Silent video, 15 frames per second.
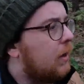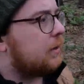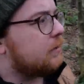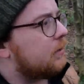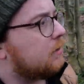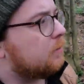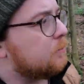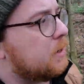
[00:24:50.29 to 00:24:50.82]
had
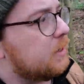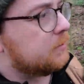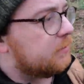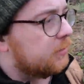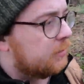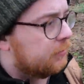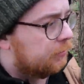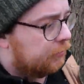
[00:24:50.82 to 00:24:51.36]
a
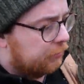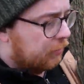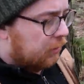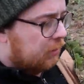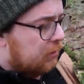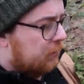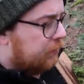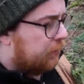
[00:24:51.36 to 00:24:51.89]
message
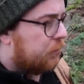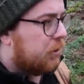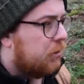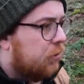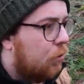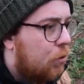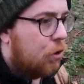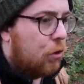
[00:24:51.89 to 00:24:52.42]
from a
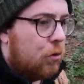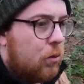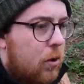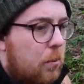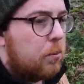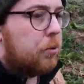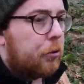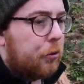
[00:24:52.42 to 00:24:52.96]
local
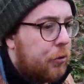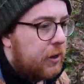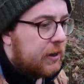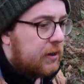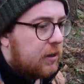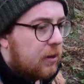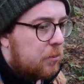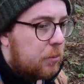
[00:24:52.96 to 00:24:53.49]

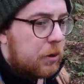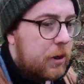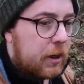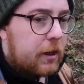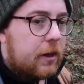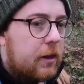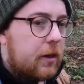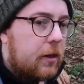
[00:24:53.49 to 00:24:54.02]
brewing
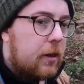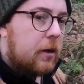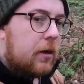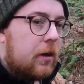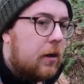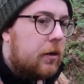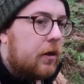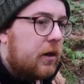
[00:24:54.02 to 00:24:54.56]
company
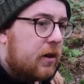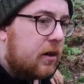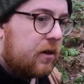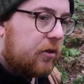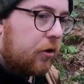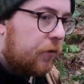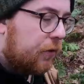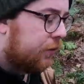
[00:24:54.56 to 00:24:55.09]
out here in
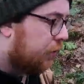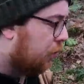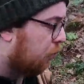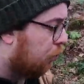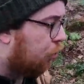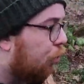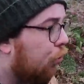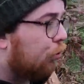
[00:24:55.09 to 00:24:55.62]
Glenrothes called
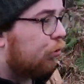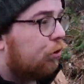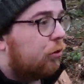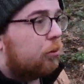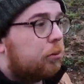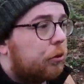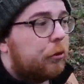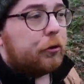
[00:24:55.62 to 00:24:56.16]
Cool
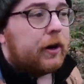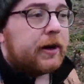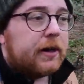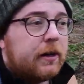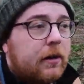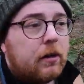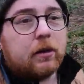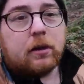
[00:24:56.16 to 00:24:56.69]
Brewing.